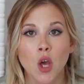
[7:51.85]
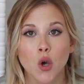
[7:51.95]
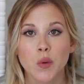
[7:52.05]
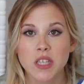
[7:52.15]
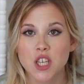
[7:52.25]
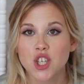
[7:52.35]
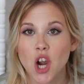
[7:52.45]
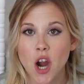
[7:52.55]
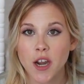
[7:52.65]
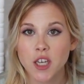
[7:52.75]
who was in
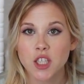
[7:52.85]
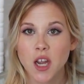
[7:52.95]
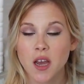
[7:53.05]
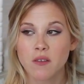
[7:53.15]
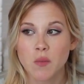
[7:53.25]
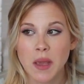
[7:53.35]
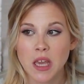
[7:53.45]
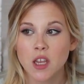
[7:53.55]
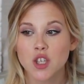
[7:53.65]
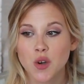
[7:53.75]
charge of
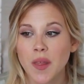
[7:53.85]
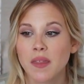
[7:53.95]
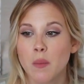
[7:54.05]
making sure that